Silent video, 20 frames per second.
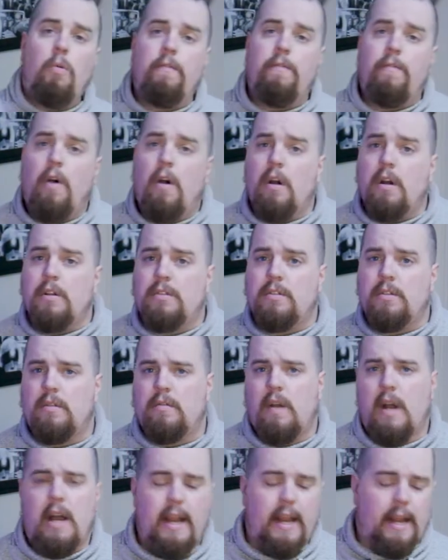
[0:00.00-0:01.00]
Forester
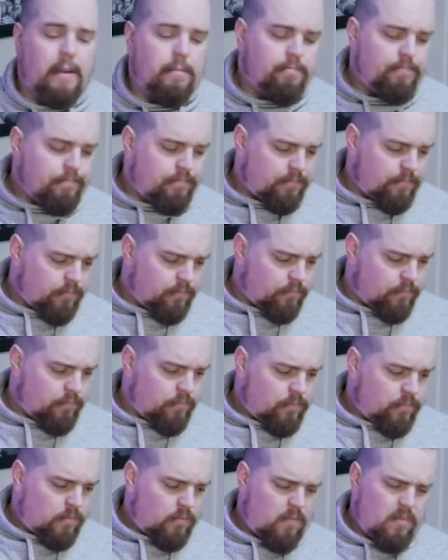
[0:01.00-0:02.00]
Rye,
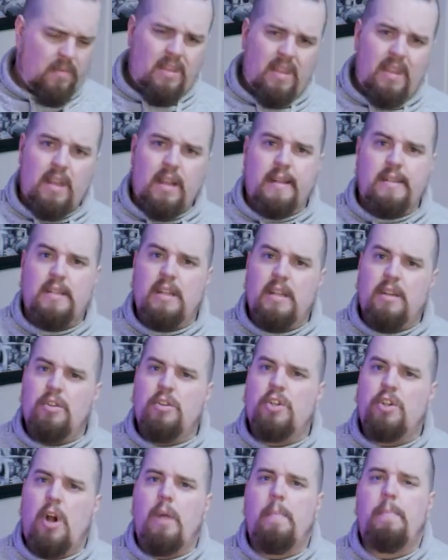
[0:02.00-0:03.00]
it's a little
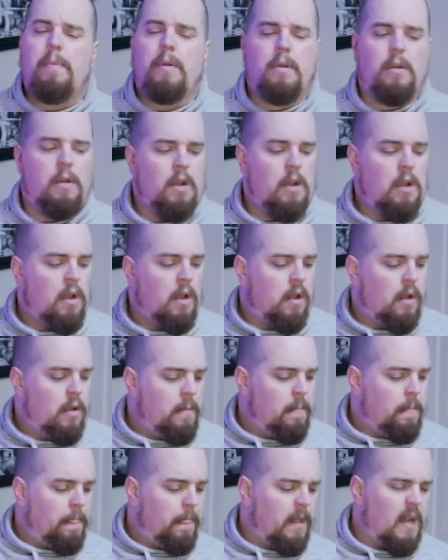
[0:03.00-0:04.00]
sharper.
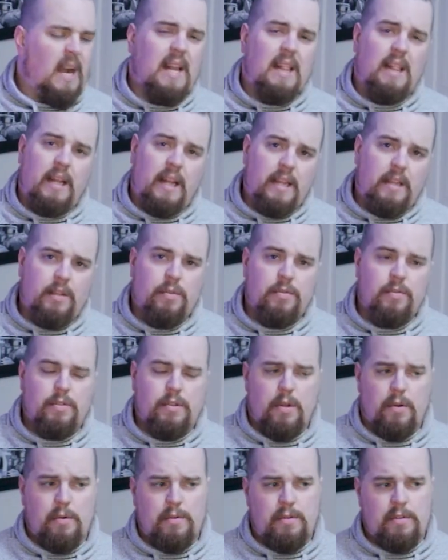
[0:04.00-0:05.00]
I like those
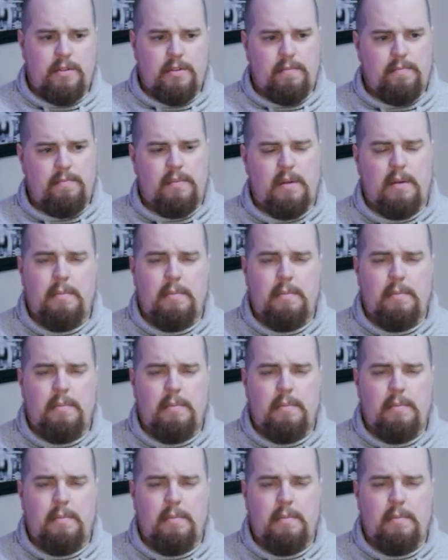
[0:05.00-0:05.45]
notes, but I'm